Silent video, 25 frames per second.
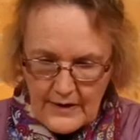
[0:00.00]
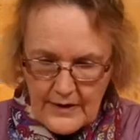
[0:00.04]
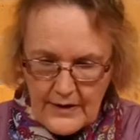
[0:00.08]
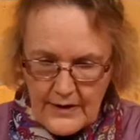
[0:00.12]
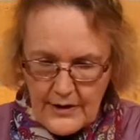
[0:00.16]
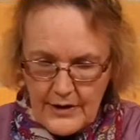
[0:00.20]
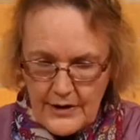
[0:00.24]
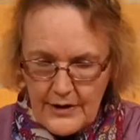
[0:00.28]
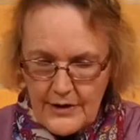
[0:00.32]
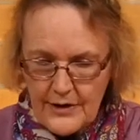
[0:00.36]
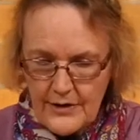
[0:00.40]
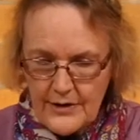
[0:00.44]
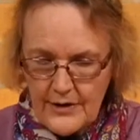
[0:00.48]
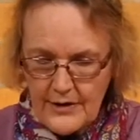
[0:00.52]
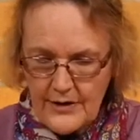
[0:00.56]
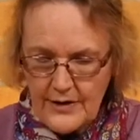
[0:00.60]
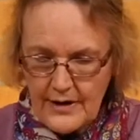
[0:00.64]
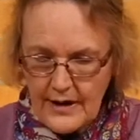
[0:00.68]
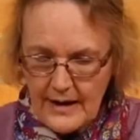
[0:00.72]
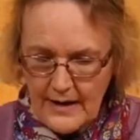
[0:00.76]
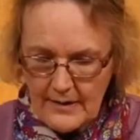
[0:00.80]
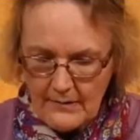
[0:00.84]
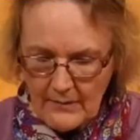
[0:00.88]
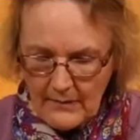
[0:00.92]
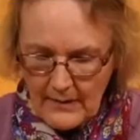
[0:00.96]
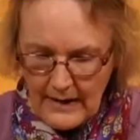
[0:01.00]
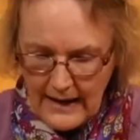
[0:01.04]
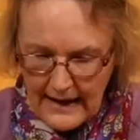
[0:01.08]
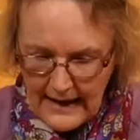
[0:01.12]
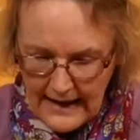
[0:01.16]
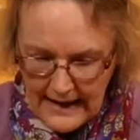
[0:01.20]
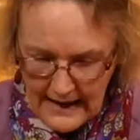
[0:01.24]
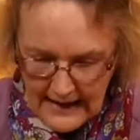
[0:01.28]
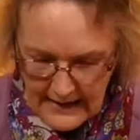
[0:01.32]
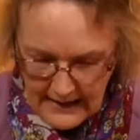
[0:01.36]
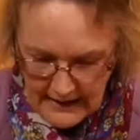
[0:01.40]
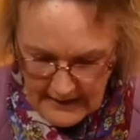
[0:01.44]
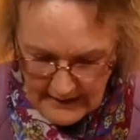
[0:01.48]
you can
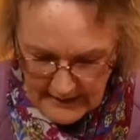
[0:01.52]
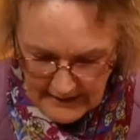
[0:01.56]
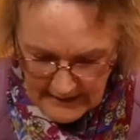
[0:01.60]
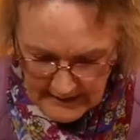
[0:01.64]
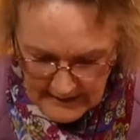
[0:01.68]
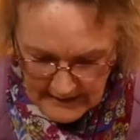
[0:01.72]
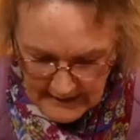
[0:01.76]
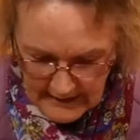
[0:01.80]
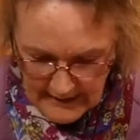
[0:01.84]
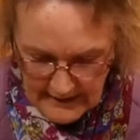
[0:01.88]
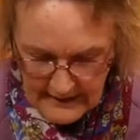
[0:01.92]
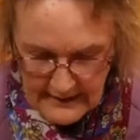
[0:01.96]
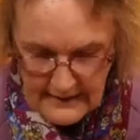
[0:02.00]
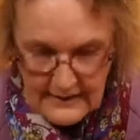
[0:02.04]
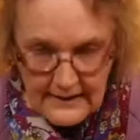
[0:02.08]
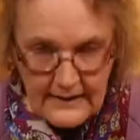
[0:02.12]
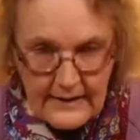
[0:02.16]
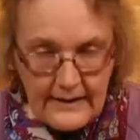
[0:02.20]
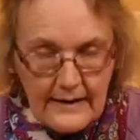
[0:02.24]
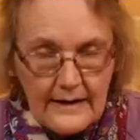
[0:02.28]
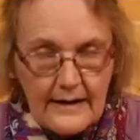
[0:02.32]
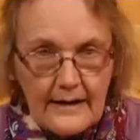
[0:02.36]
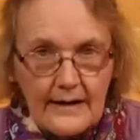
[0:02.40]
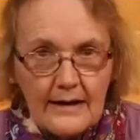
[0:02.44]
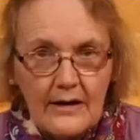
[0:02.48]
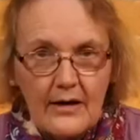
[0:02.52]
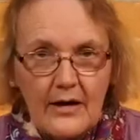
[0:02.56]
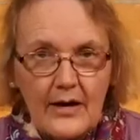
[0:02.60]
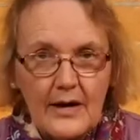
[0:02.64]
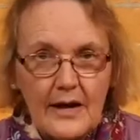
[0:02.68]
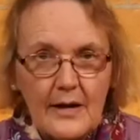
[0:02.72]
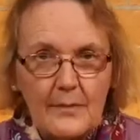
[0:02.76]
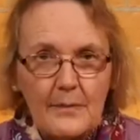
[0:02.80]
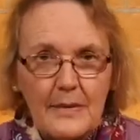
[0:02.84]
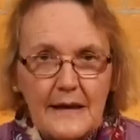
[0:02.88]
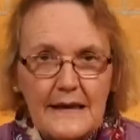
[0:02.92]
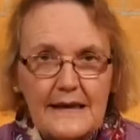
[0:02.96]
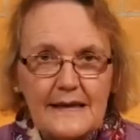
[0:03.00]
make on a
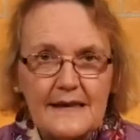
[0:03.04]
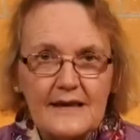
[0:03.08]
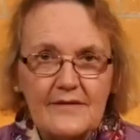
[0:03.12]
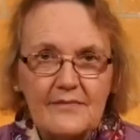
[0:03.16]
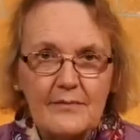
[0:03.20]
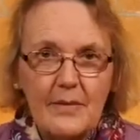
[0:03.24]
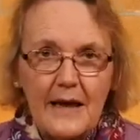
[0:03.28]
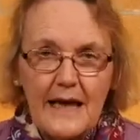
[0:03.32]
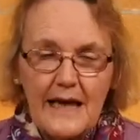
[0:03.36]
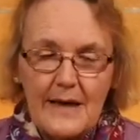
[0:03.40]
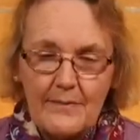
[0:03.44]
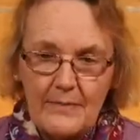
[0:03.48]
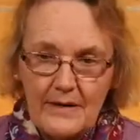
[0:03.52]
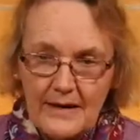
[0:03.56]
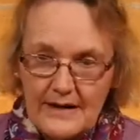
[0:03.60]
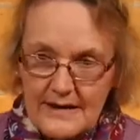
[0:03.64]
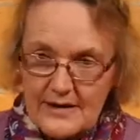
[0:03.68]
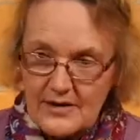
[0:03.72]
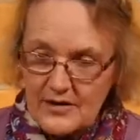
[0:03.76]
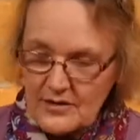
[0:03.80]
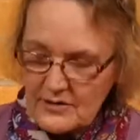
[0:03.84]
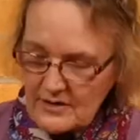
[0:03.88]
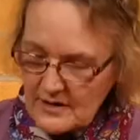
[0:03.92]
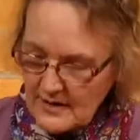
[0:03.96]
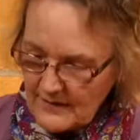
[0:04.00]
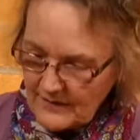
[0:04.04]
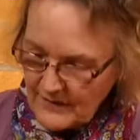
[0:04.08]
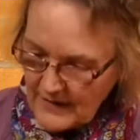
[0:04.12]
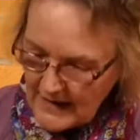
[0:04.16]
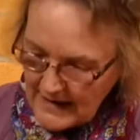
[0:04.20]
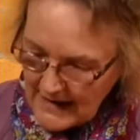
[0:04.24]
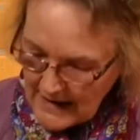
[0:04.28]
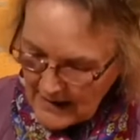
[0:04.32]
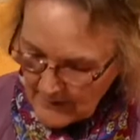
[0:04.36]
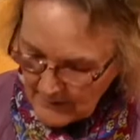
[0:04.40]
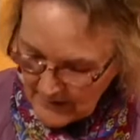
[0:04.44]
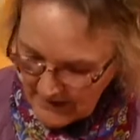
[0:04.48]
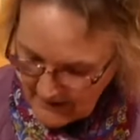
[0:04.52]
piece of paper, it's good if you
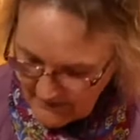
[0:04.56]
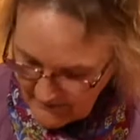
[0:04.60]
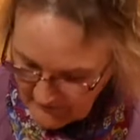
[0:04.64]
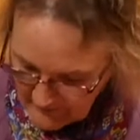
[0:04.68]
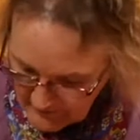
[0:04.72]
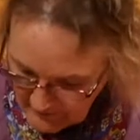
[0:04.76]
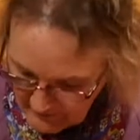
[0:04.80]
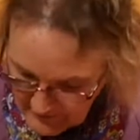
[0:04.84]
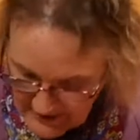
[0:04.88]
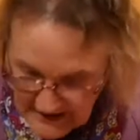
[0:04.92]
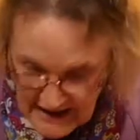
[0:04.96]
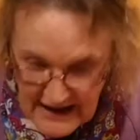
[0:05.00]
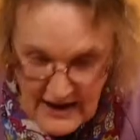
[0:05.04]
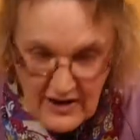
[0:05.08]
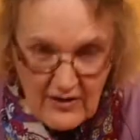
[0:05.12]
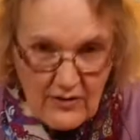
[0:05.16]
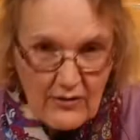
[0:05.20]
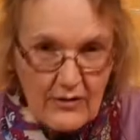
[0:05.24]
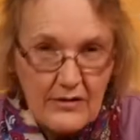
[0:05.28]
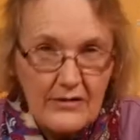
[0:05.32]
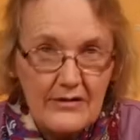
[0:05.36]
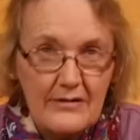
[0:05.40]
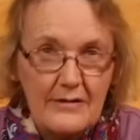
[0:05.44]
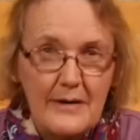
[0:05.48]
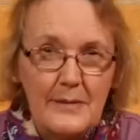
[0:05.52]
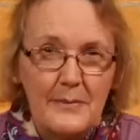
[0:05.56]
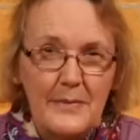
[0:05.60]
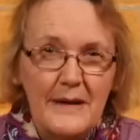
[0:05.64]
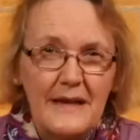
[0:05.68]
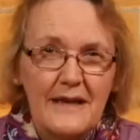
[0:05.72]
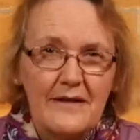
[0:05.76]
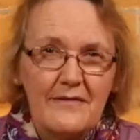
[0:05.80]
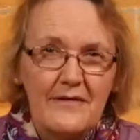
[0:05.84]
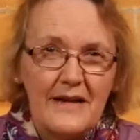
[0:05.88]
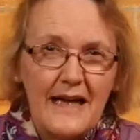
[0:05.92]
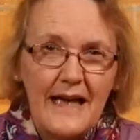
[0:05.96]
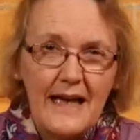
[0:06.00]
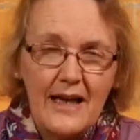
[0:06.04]
get a bit of green or a bit
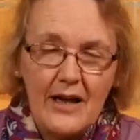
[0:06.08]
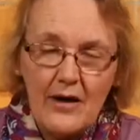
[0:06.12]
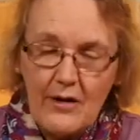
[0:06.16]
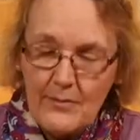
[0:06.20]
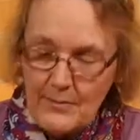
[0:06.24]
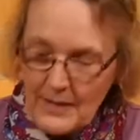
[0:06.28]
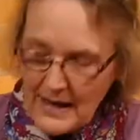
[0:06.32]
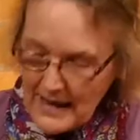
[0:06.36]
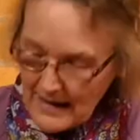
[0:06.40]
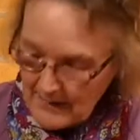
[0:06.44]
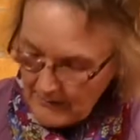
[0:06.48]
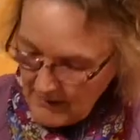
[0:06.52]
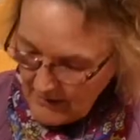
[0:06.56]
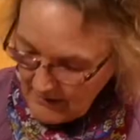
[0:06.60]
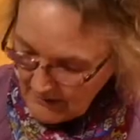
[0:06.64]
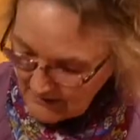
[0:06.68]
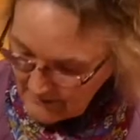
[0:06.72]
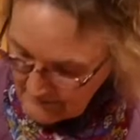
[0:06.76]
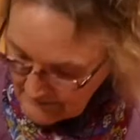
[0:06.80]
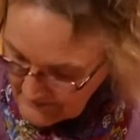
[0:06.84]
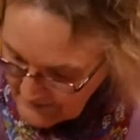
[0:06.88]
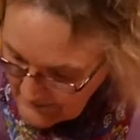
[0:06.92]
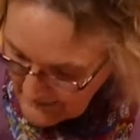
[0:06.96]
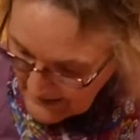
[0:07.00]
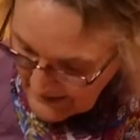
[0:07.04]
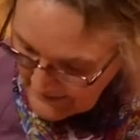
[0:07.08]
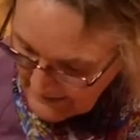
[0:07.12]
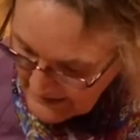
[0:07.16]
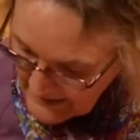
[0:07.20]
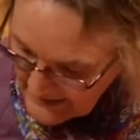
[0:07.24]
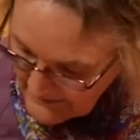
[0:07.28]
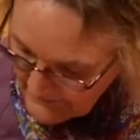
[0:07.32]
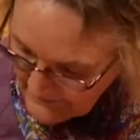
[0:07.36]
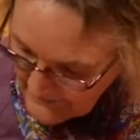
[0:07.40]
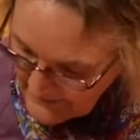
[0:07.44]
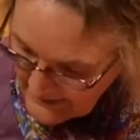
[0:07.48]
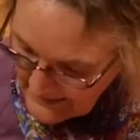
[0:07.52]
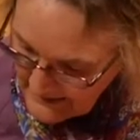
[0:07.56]
of yellow paper maybe,
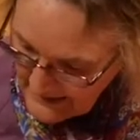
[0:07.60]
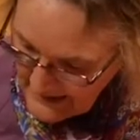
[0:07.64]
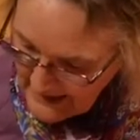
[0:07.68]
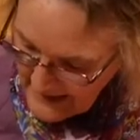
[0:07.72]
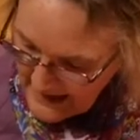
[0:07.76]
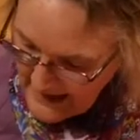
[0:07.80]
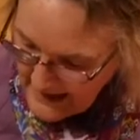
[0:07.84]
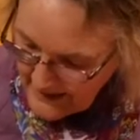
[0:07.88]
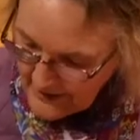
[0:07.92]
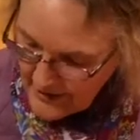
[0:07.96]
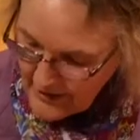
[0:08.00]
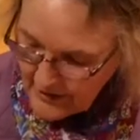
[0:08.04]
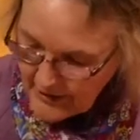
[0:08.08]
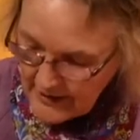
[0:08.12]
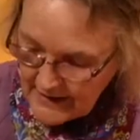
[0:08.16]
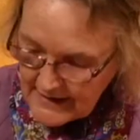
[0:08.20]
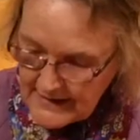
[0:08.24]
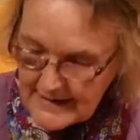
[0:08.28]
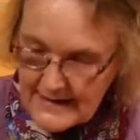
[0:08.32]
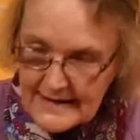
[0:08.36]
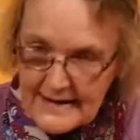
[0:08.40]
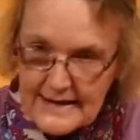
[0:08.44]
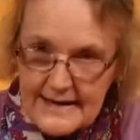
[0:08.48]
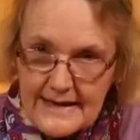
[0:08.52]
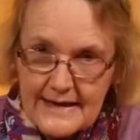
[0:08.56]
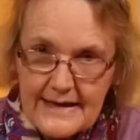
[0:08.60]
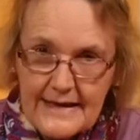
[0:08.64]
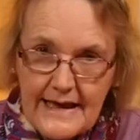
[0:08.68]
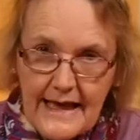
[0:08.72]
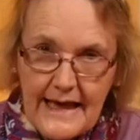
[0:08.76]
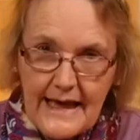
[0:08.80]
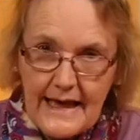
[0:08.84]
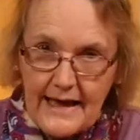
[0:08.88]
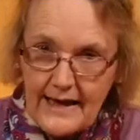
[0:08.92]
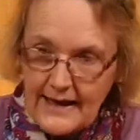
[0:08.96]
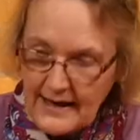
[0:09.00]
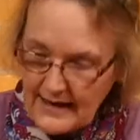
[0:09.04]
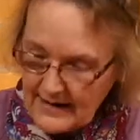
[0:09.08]
and you can
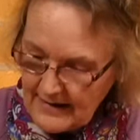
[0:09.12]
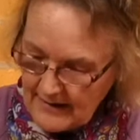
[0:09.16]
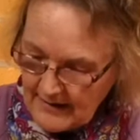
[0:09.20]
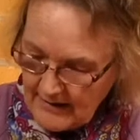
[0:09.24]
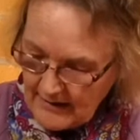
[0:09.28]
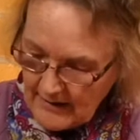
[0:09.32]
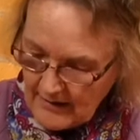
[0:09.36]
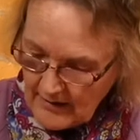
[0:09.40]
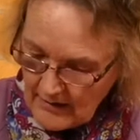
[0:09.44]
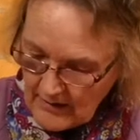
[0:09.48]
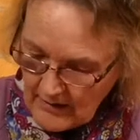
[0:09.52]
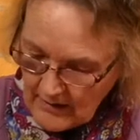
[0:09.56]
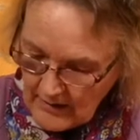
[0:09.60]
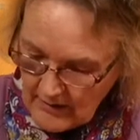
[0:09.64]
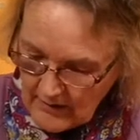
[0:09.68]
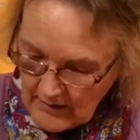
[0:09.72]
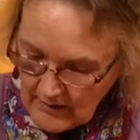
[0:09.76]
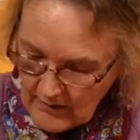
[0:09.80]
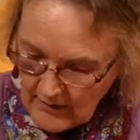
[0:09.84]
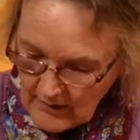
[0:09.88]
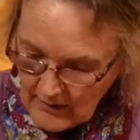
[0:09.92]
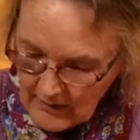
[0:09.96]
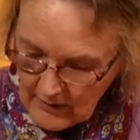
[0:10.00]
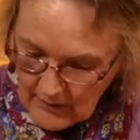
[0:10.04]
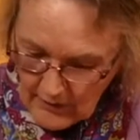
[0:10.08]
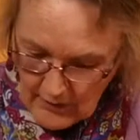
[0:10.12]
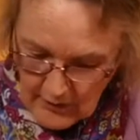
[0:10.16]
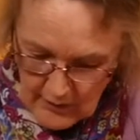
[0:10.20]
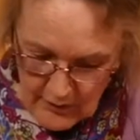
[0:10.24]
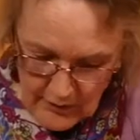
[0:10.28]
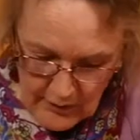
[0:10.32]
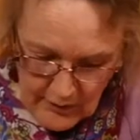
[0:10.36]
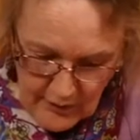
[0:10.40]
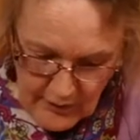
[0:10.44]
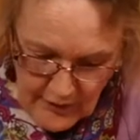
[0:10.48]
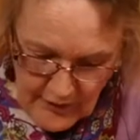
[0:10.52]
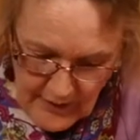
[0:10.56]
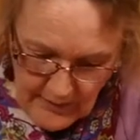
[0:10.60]
stick
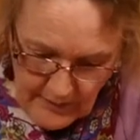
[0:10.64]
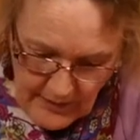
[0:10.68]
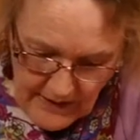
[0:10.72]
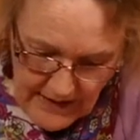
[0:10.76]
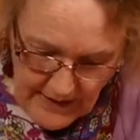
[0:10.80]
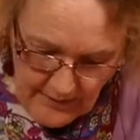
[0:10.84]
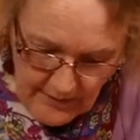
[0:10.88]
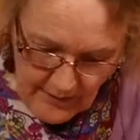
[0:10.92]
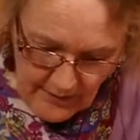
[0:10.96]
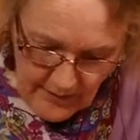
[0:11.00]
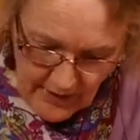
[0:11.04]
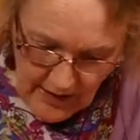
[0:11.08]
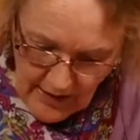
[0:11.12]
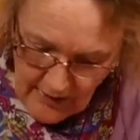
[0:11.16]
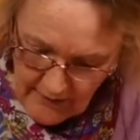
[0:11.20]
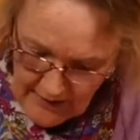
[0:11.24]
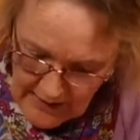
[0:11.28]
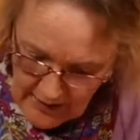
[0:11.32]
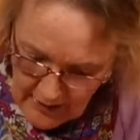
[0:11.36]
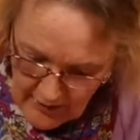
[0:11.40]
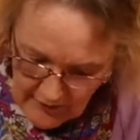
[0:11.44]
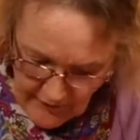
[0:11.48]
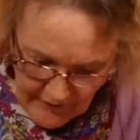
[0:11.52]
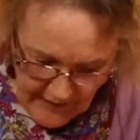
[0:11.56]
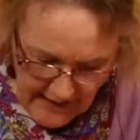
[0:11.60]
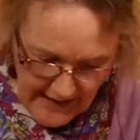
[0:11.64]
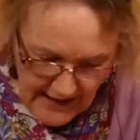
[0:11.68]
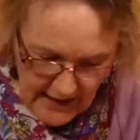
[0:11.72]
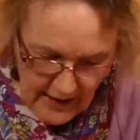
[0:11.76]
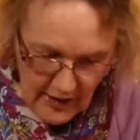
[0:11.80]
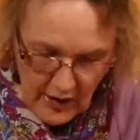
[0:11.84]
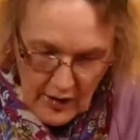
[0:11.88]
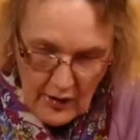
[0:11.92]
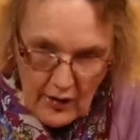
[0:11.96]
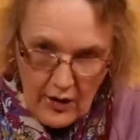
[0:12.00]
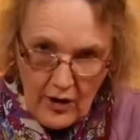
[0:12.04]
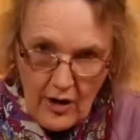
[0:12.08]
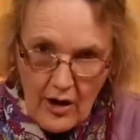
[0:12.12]
all the people going on their
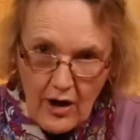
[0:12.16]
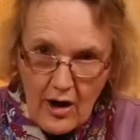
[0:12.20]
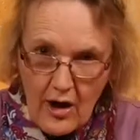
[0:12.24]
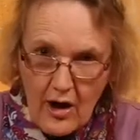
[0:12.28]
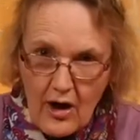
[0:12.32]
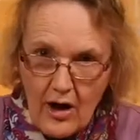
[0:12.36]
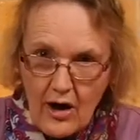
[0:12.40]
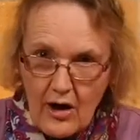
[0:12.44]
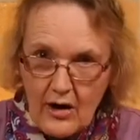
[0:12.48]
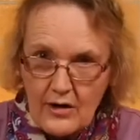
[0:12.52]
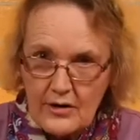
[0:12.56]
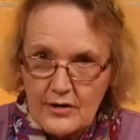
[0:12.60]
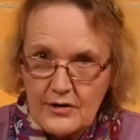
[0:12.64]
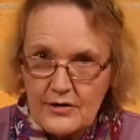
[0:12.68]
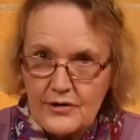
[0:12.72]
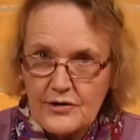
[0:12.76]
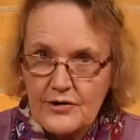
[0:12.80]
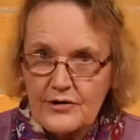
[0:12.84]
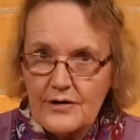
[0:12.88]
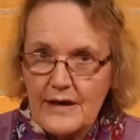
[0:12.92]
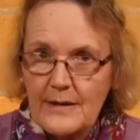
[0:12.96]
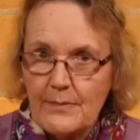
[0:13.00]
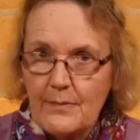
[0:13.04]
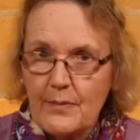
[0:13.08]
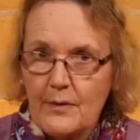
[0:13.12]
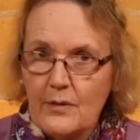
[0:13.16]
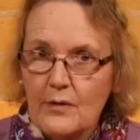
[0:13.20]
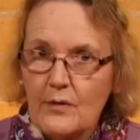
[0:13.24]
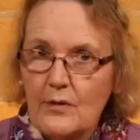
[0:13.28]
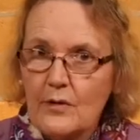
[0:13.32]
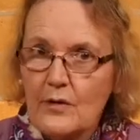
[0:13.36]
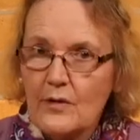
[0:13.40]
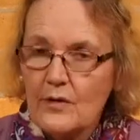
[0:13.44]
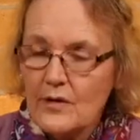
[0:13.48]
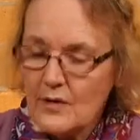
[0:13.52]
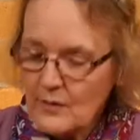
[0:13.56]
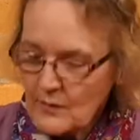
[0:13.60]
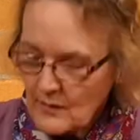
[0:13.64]
long trip
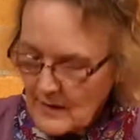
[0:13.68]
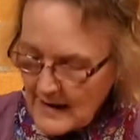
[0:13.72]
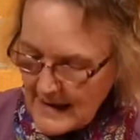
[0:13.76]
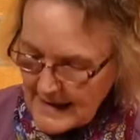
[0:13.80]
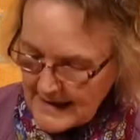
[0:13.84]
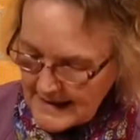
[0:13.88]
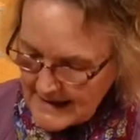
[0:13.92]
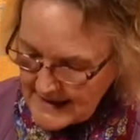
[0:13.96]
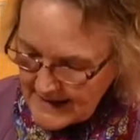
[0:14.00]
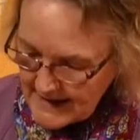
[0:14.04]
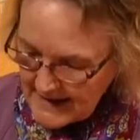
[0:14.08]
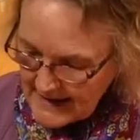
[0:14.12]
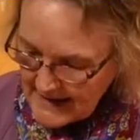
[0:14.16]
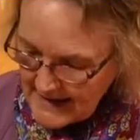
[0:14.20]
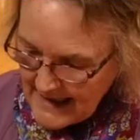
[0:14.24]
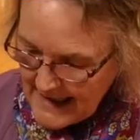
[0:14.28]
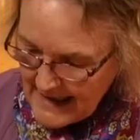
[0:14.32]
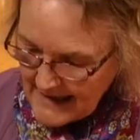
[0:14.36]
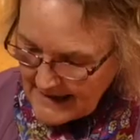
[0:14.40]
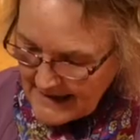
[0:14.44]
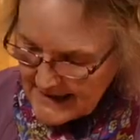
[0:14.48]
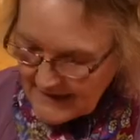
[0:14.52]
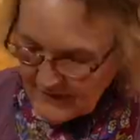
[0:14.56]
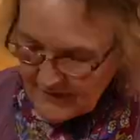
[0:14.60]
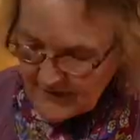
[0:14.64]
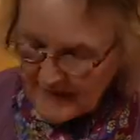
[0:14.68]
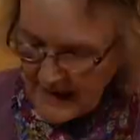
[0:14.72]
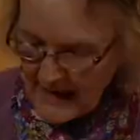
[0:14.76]
all the way to the land of